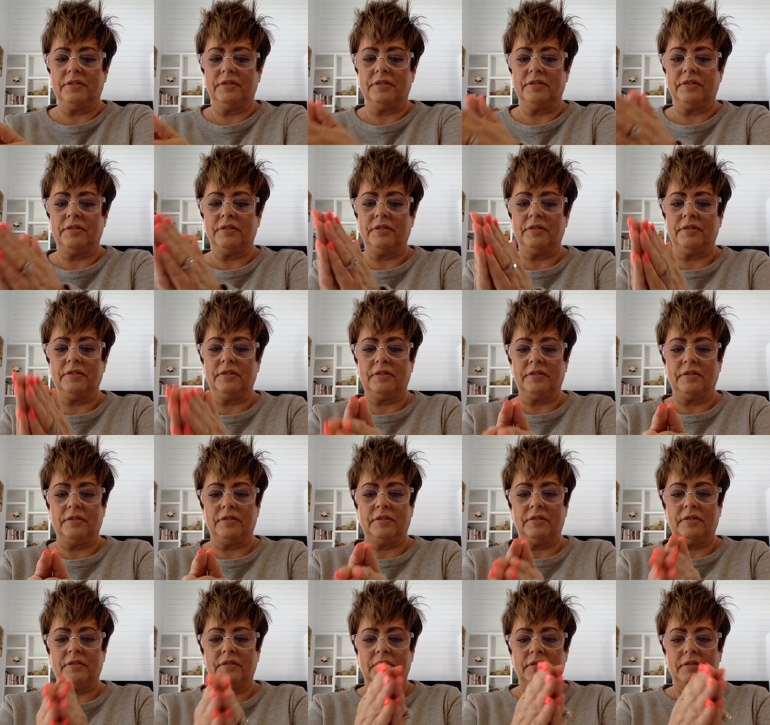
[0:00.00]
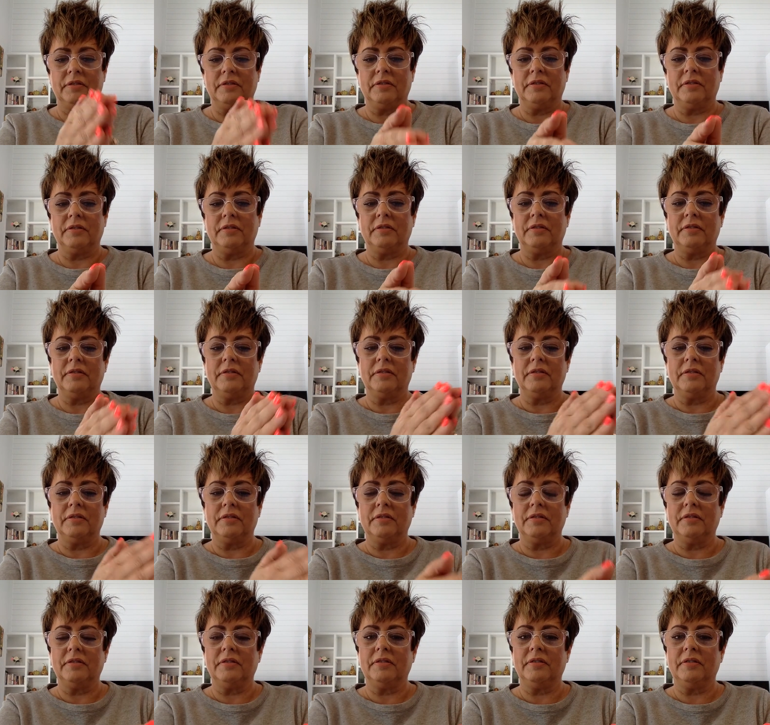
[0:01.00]

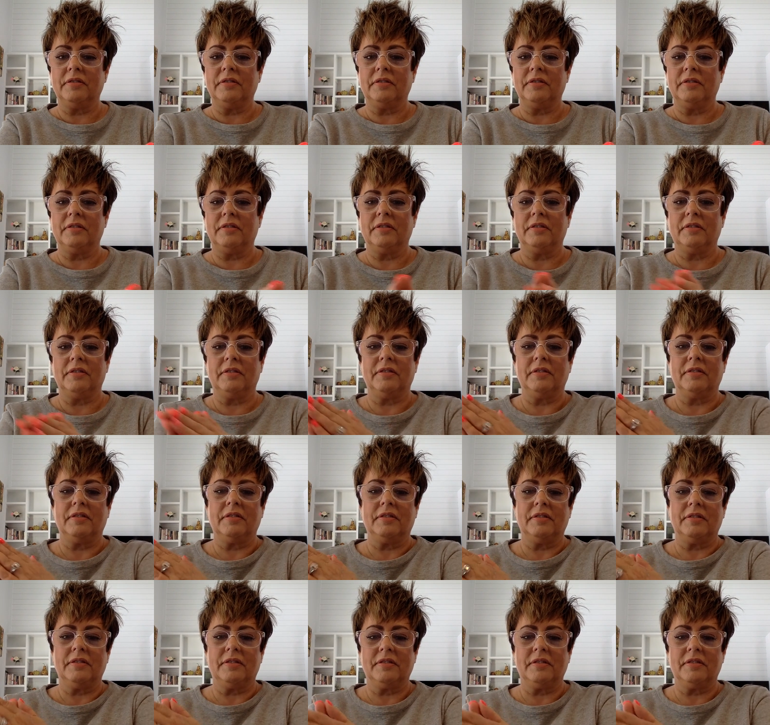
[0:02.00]
(no one is talking)